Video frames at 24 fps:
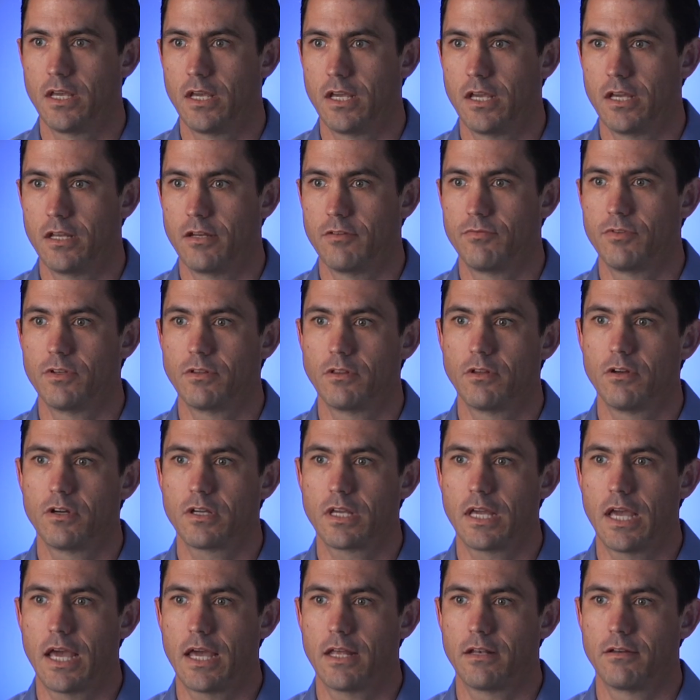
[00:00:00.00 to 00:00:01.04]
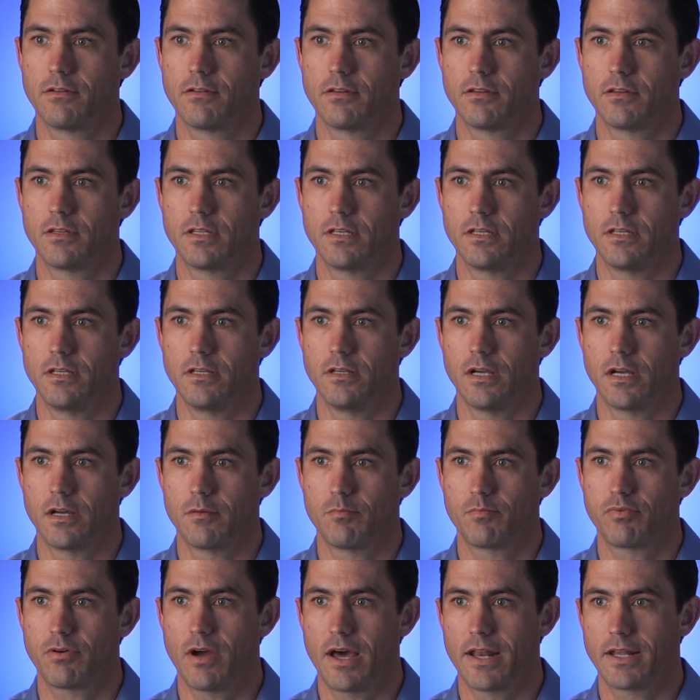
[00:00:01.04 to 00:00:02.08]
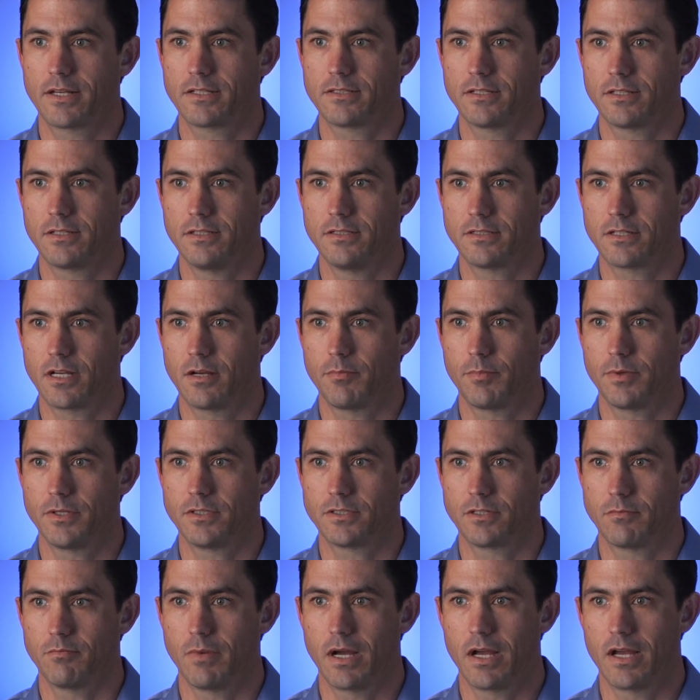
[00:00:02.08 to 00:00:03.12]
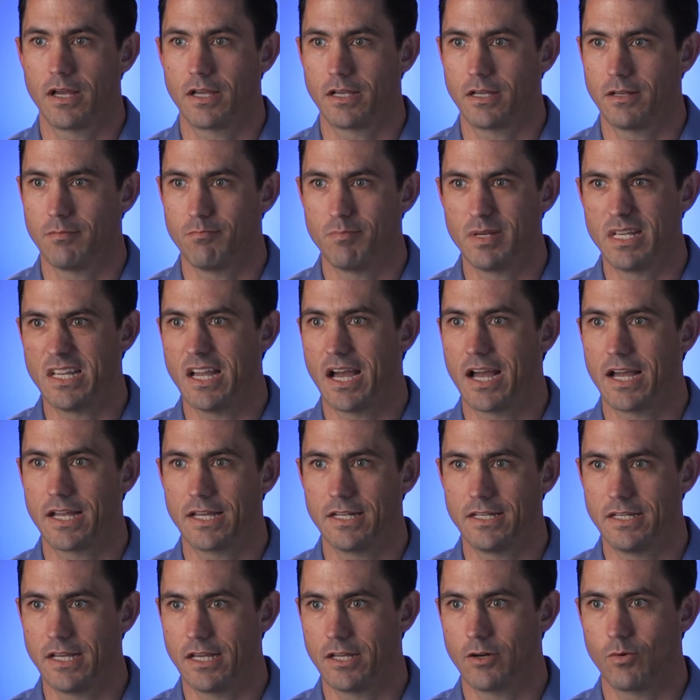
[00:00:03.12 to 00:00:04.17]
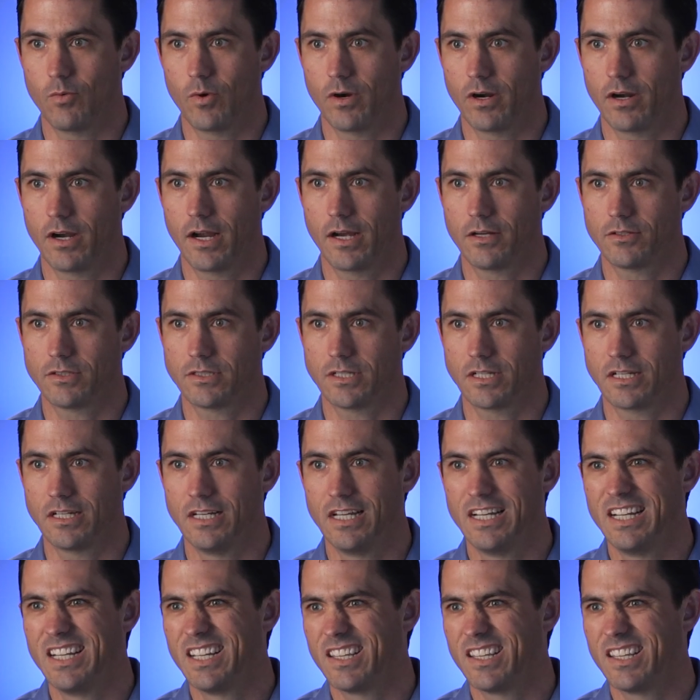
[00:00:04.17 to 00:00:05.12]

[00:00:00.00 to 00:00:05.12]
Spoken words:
And if you look at the products that these companies are buying in BI and data warehousing,